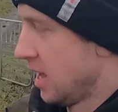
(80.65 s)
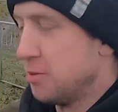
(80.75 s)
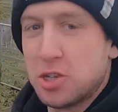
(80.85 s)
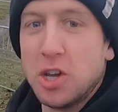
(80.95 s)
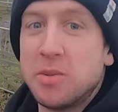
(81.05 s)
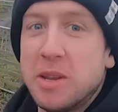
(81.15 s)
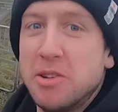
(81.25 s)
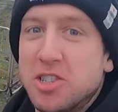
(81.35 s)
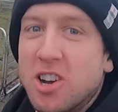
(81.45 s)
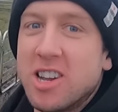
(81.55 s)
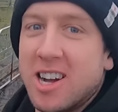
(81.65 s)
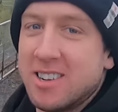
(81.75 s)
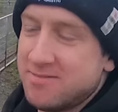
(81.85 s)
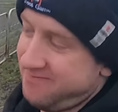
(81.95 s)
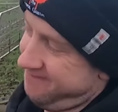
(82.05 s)
He was good when he was younger.
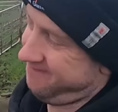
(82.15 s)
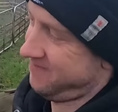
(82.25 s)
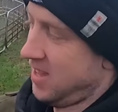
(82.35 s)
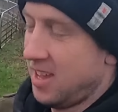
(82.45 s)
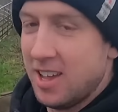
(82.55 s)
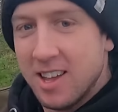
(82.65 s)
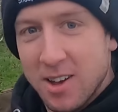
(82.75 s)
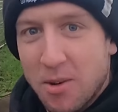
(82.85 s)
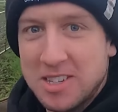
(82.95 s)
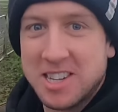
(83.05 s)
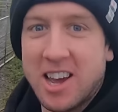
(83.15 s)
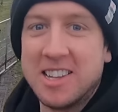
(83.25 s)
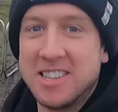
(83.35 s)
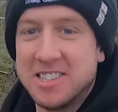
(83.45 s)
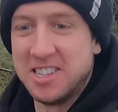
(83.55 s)
Once I get
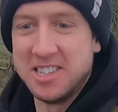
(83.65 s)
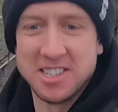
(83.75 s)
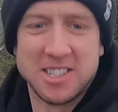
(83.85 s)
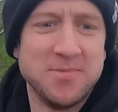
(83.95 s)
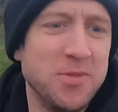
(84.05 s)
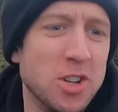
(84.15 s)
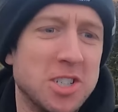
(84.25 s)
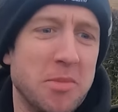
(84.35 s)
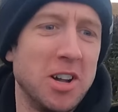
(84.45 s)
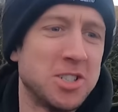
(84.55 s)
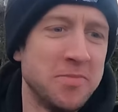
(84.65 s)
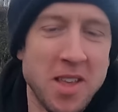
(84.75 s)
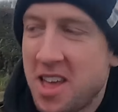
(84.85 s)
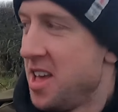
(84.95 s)
into the seniors, not so much.